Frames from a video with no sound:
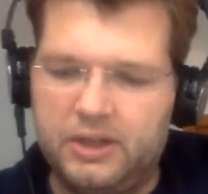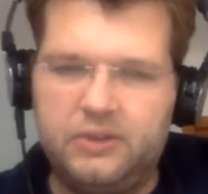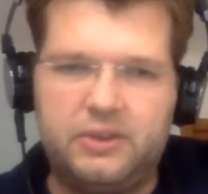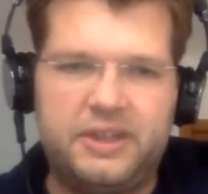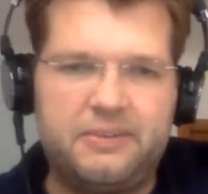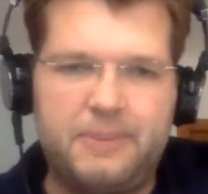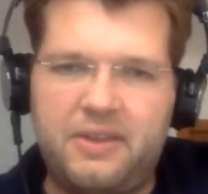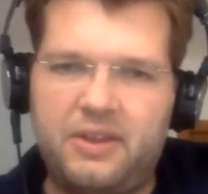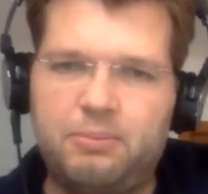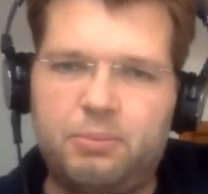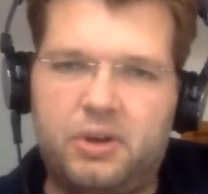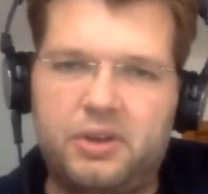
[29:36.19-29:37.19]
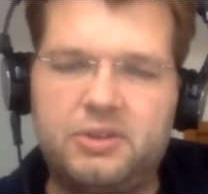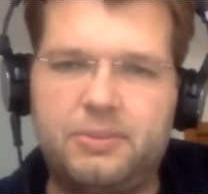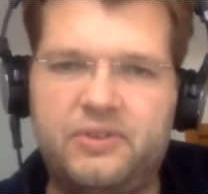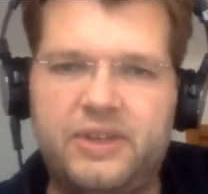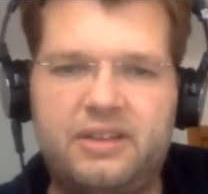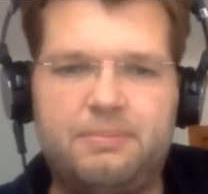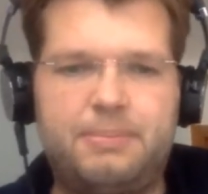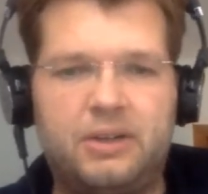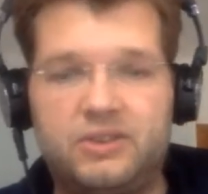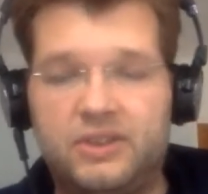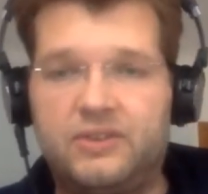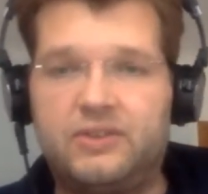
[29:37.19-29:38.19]
So there's many things more to be said
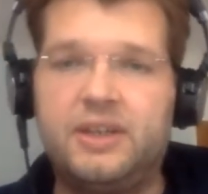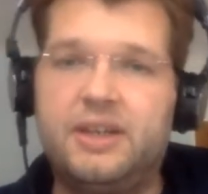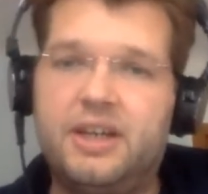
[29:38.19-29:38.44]
about this.